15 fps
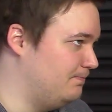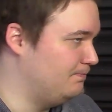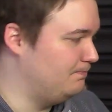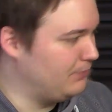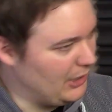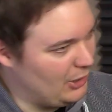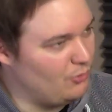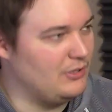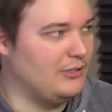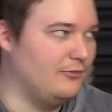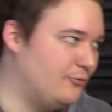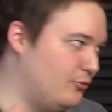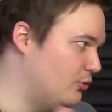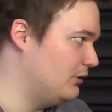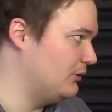power and
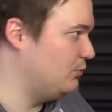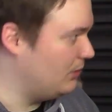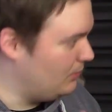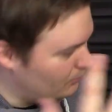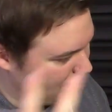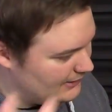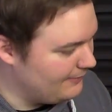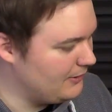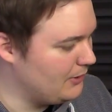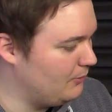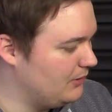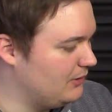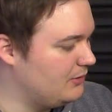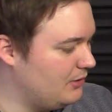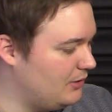force, whatever you
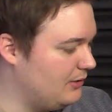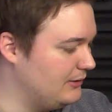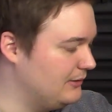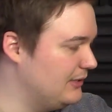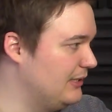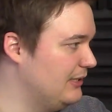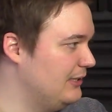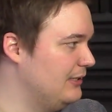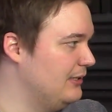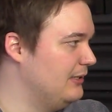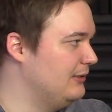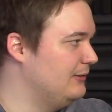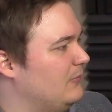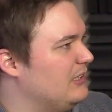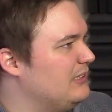want to call it.
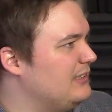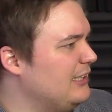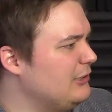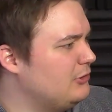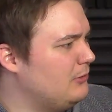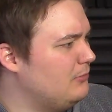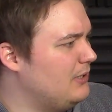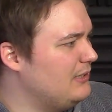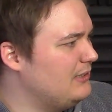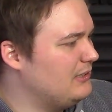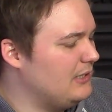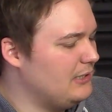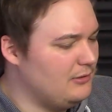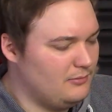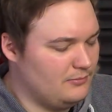The snare drum right
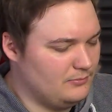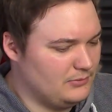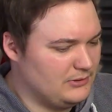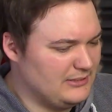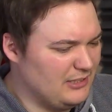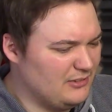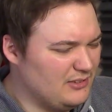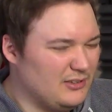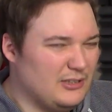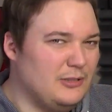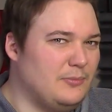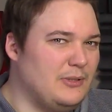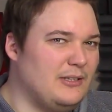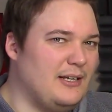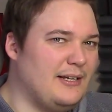now sounds a little
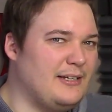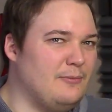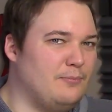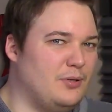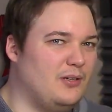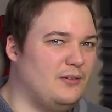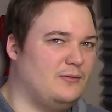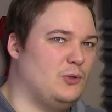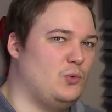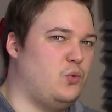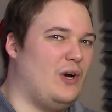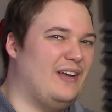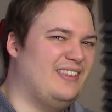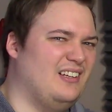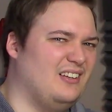bit like you put
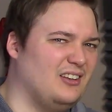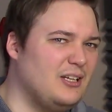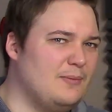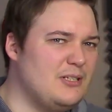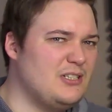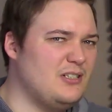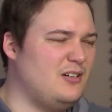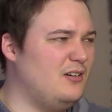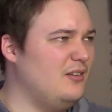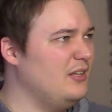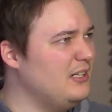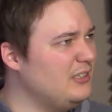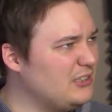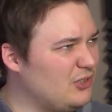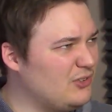quite the limiter on
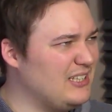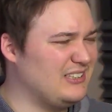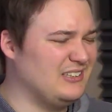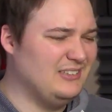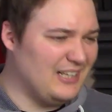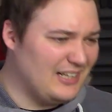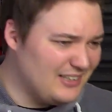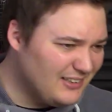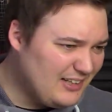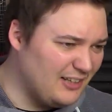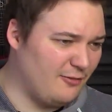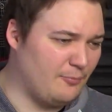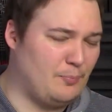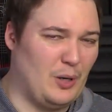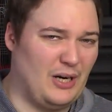there, so there's not a lot
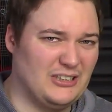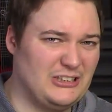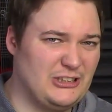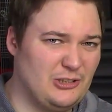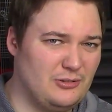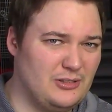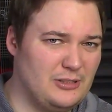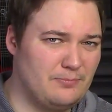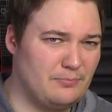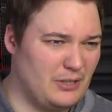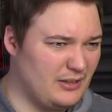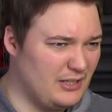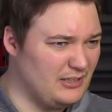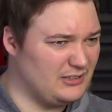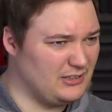of punch to it, but
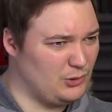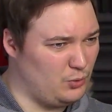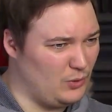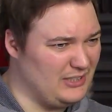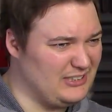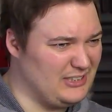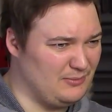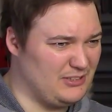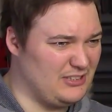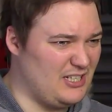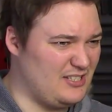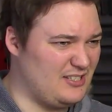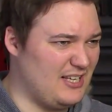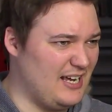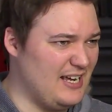there's quite some
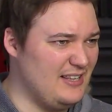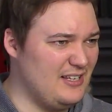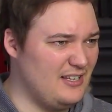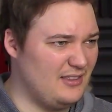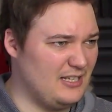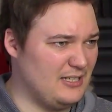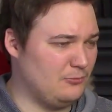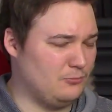sustain in that,